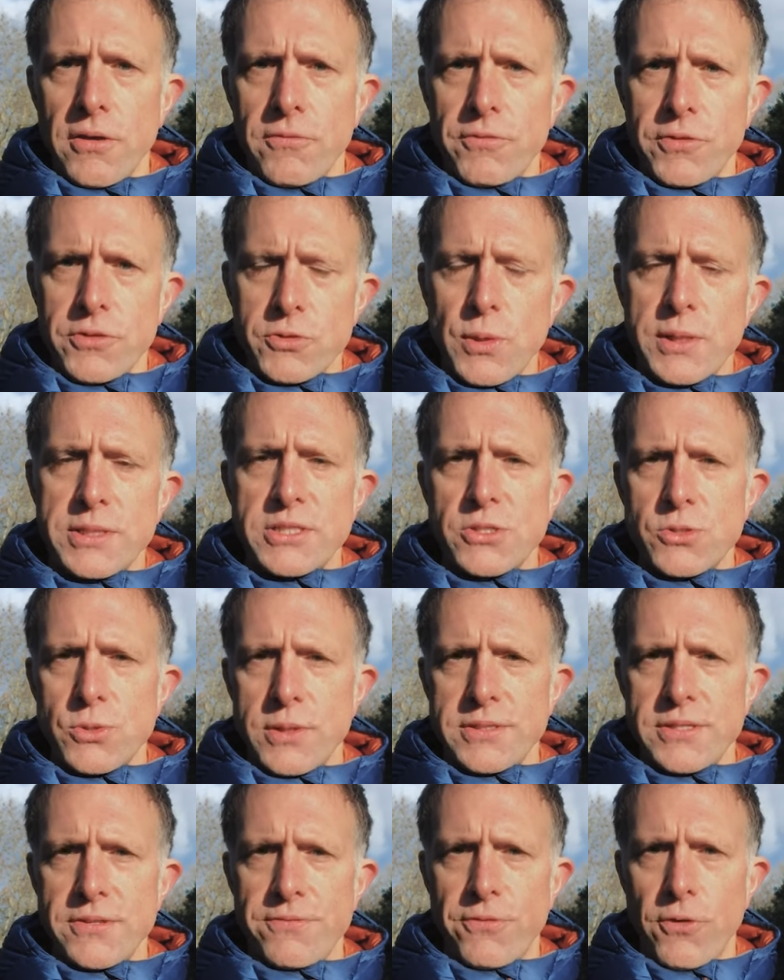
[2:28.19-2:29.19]
for
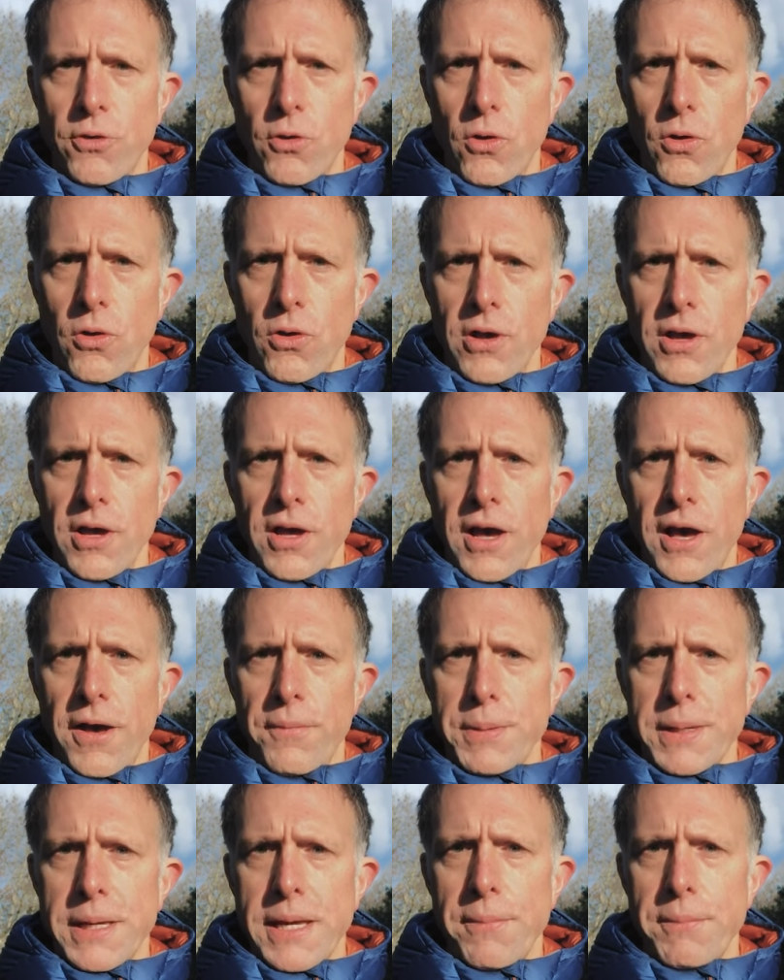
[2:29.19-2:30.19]
2024
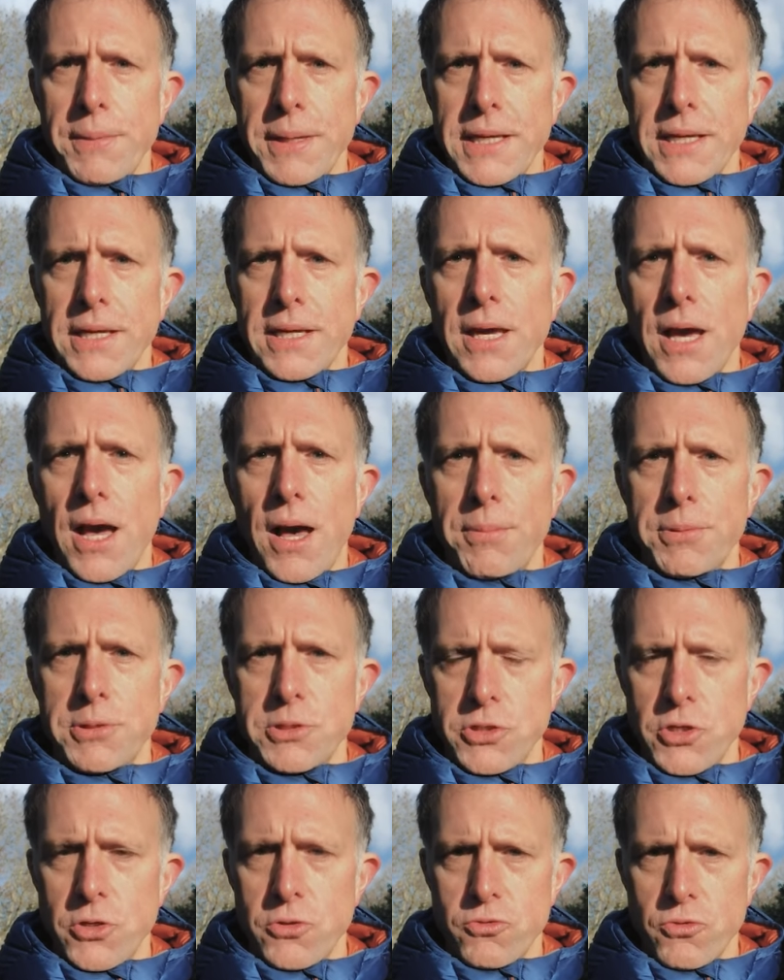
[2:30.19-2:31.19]
of becoming
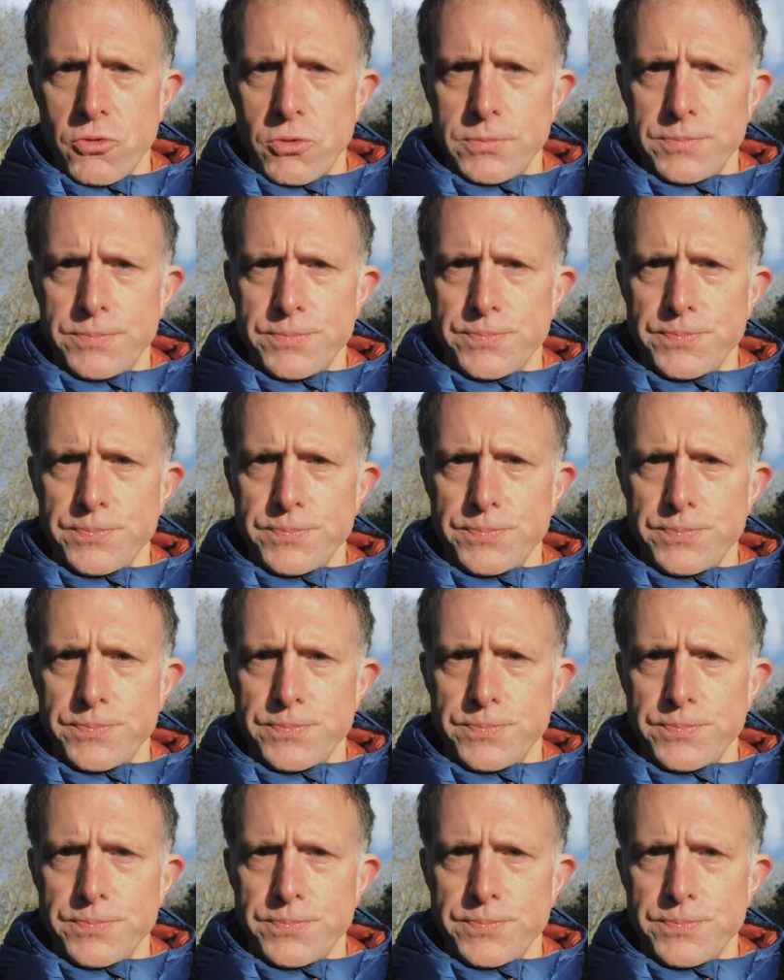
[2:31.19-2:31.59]
carbon neutral.